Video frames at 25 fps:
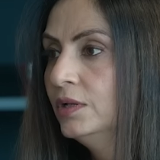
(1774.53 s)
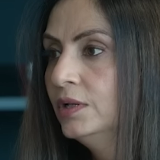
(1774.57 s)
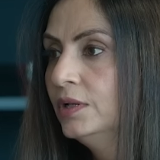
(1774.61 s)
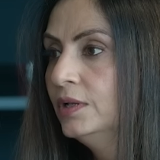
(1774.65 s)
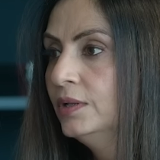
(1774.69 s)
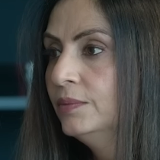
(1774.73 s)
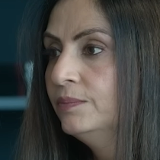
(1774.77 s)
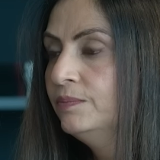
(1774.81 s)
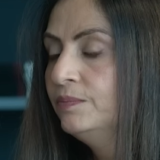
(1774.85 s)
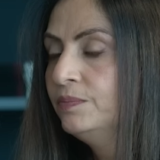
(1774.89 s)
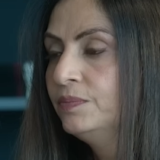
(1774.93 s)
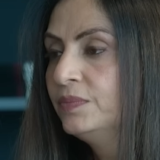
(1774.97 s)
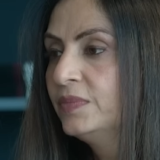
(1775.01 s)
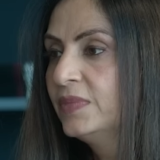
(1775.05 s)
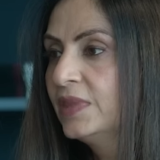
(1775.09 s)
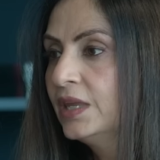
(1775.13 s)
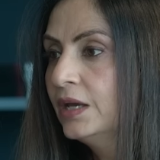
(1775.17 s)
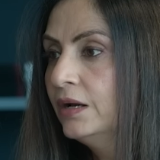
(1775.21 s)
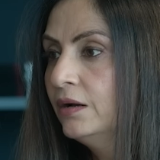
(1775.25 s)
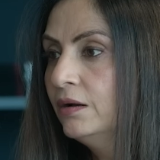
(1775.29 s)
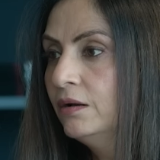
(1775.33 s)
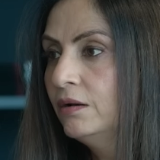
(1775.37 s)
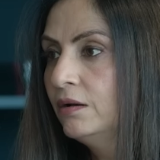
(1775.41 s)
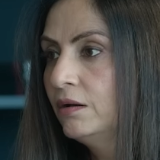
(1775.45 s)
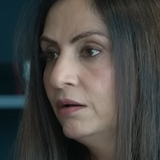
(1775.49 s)
Mm.
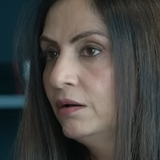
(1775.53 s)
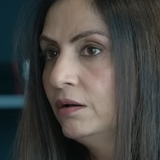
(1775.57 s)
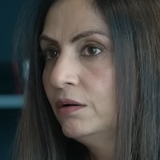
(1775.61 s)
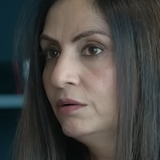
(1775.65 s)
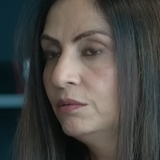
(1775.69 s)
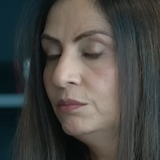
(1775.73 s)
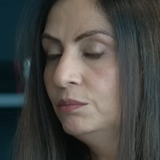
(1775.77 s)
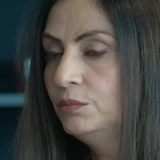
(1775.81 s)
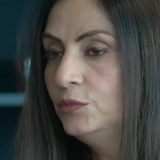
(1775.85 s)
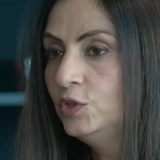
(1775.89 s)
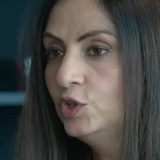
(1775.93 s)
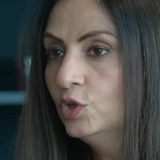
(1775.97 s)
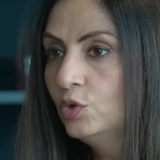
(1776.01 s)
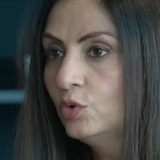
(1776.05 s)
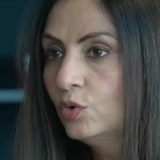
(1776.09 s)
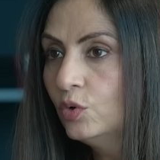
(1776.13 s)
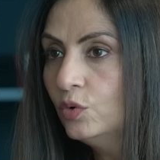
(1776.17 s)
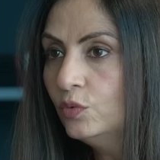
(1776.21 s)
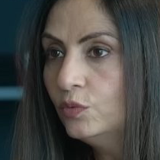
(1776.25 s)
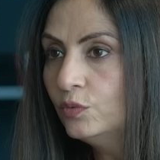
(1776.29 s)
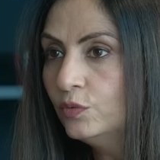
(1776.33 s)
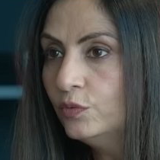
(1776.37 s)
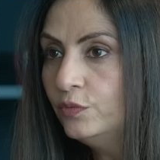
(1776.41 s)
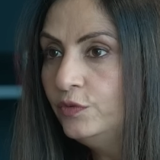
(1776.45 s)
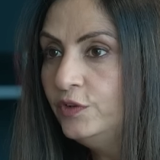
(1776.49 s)
Uh, you know,
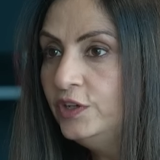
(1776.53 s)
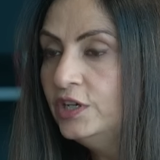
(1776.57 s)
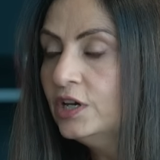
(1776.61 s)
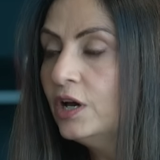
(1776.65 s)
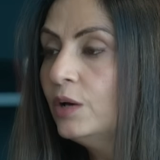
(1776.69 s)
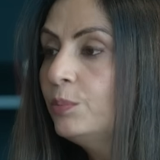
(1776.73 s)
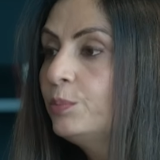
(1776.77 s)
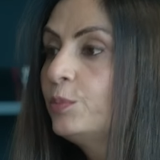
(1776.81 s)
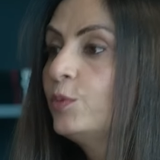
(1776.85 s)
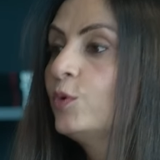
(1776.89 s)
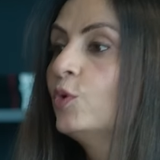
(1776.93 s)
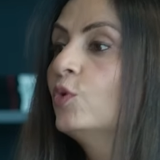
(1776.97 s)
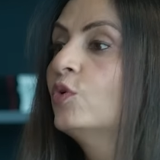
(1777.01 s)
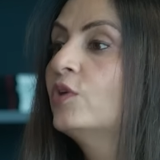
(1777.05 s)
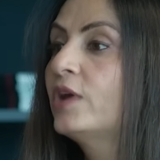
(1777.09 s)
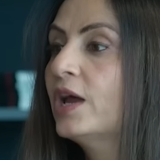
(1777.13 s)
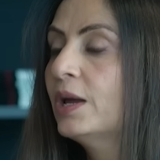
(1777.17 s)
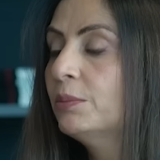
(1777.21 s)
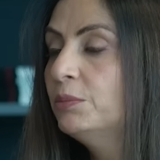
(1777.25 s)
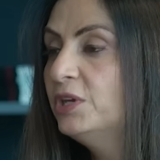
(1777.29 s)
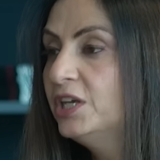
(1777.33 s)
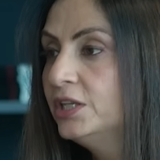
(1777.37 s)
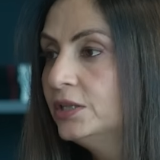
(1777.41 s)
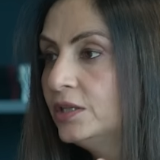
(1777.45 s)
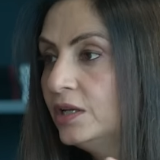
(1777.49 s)
we are
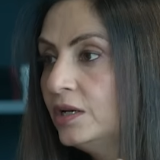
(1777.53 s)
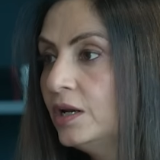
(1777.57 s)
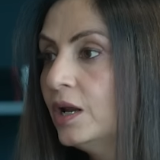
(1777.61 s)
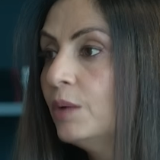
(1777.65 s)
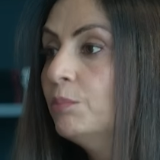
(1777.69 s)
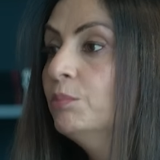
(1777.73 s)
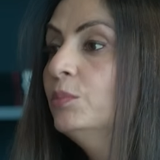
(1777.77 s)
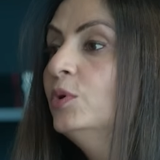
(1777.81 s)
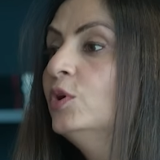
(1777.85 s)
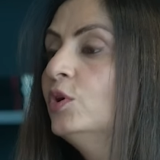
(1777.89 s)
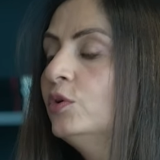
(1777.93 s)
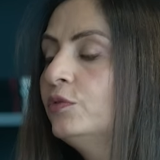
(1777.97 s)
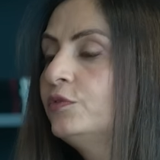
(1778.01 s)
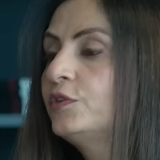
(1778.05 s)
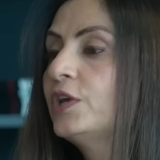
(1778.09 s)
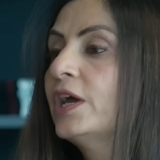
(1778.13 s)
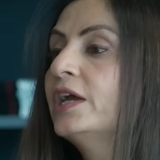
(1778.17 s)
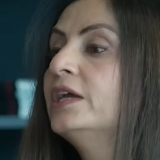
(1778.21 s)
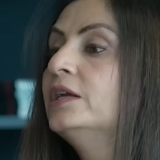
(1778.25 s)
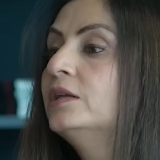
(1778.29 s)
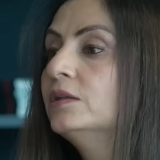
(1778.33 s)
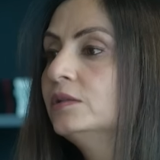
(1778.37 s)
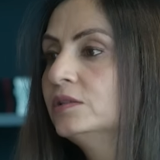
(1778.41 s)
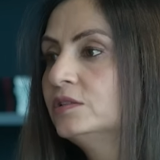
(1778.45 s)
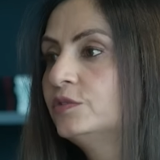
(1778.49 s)
programming the number of
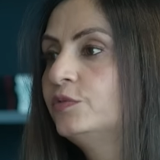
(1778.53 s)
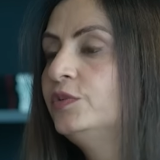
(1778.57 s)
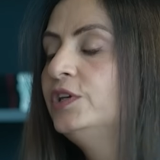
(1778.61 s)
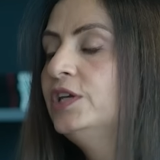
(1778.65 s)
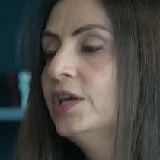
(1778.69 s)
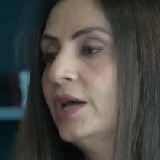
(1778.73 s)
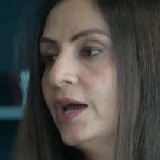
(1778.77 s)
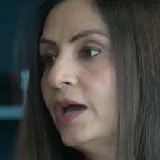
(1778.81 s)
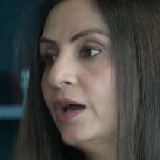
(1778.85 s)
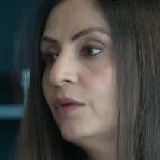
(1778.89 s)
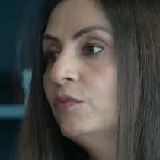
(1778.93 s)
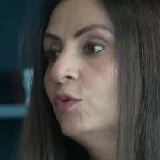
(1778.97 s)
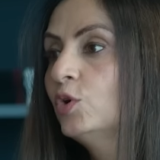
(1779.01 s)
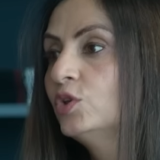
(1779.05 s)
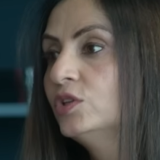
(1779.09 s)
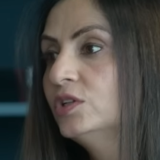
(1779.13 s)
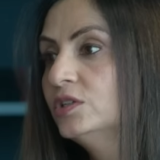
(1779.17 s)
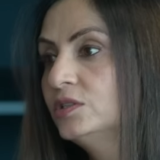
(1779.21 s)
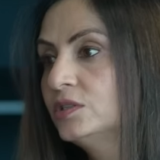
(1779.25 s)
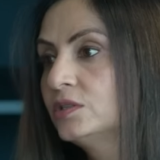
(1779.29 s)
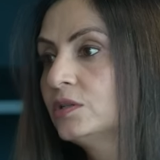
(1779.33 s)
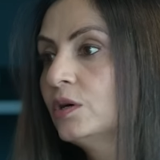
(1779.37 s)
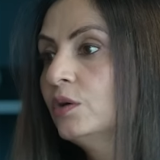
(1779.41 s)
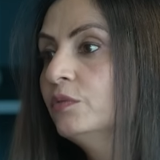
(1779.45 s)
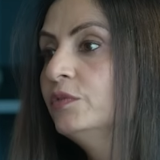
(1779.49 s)
titles we have on
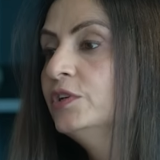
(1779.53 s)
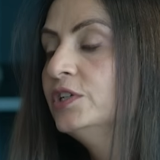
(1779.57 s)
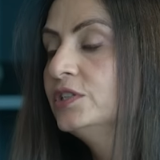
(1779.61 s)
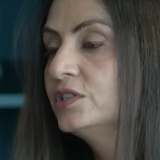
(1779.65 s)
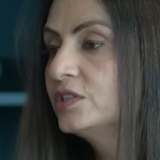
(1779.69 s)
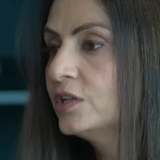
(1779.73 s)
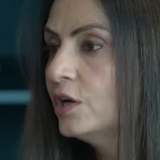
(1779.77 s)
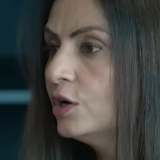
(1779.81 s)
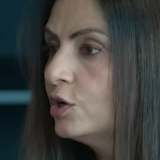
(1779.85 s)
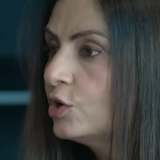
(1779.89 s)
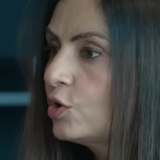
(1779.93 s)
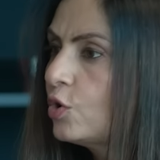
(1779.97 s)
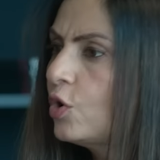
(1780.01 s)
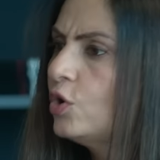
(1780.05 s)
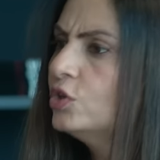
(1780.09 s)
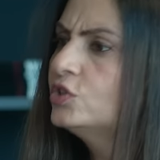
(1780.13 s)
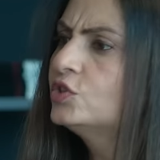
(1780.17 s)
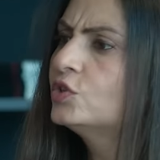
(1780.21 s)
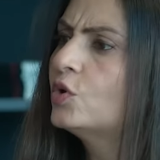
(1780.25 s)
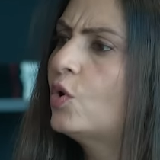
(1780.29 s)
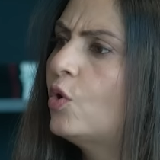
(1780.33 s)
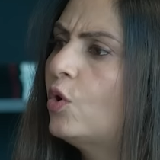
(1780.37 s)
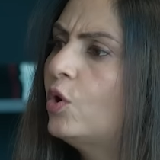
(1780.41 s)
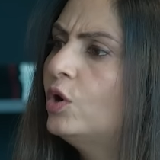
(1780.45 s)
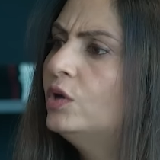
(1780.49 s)
the service
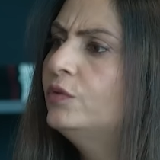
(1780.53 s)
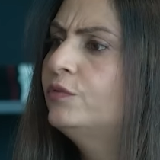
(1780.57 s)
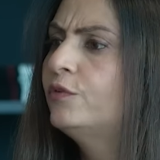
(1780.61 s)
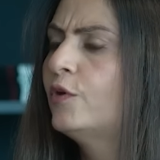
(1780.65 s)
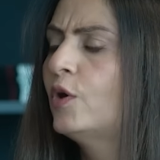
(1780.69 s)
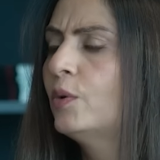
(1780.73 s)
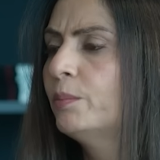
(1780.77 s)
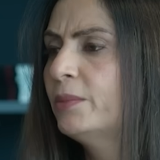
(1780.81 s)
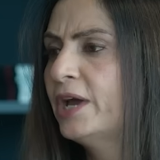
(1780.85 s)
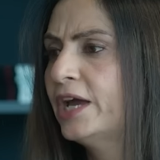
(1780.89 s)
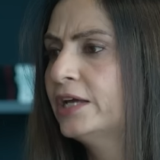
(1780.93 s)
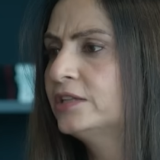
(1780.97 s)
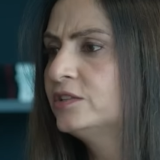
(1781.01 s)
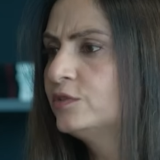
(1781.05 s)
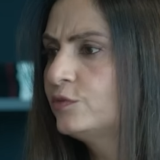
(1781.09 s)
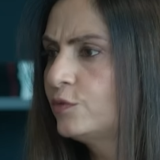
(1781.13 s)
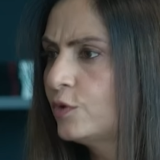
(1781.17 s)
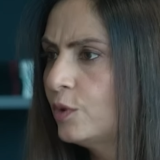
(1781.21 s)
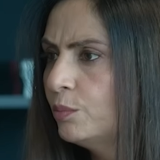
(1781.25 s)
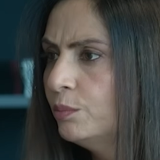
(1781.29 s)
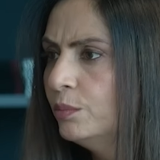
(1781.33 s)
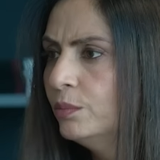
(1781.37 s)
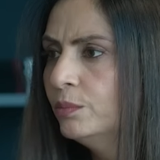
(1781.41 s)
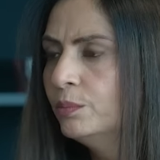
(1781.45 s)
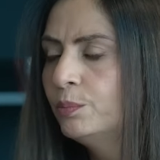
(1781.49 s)
across all formats,
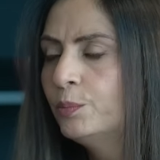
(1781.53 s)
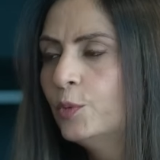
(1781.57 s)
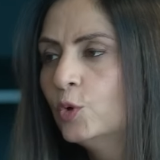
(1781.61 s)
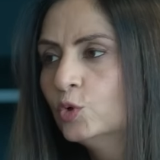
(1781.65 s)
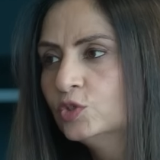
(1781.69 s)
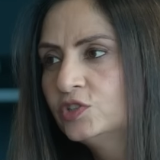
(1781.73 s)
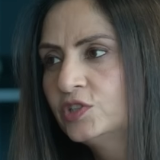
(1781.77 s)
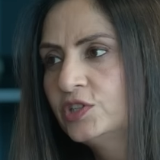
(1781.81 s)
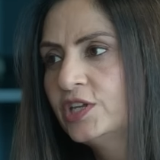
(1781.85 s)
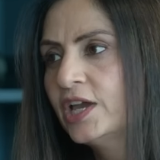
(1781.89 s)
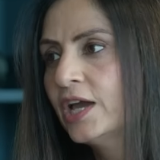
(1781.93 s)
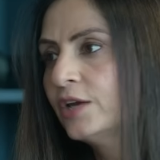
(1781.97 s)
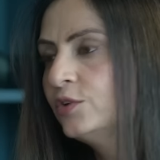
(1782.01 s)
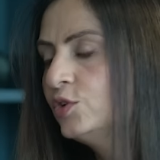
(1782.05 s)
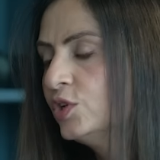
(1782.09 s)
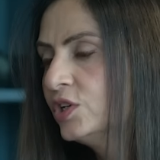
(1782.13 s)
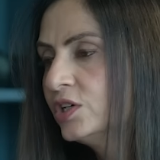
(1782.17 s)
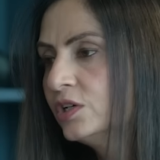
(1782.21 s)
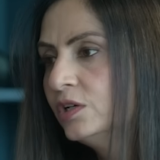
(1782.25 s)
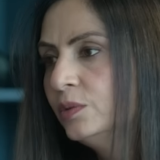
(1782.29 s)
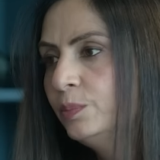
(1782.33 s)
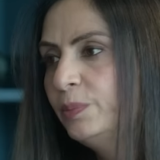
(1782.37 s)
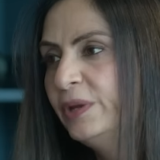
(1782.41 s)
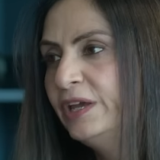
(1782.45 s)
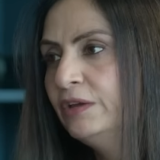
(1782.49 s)
from post
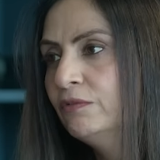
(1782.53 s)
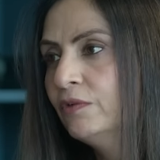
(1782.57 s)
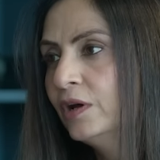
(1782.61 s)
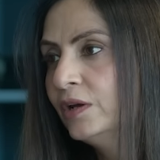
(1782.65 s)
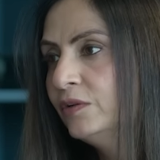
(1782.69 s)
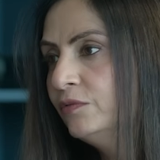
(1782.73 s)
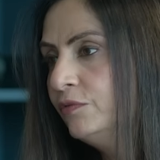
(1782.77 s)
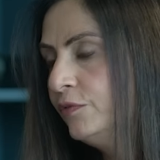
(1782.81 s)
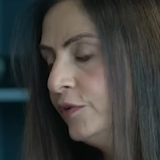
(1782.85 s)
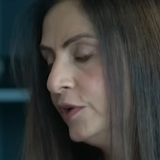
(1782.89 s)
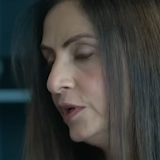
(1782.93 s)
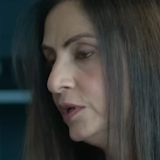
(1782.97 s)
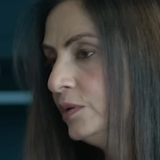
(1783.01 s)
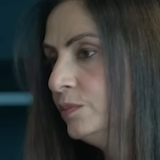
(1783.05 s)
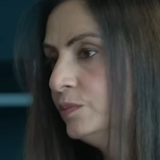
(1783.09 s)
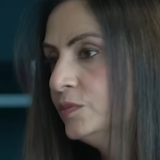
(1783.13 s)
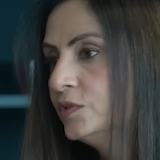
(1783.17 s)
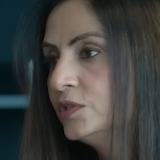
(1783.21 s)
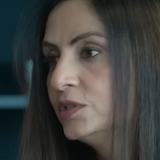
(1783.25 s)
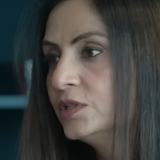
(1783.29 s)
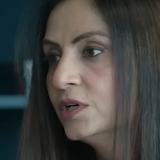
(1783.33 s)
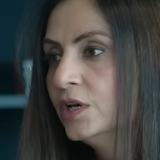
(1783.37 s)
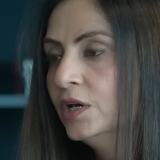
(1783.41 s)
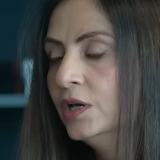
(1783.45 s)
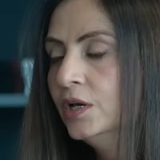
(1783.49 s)
theatrical pay one
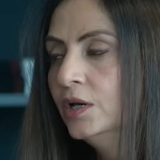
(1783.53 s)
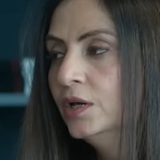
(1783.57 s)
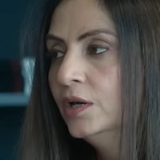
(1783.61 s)
films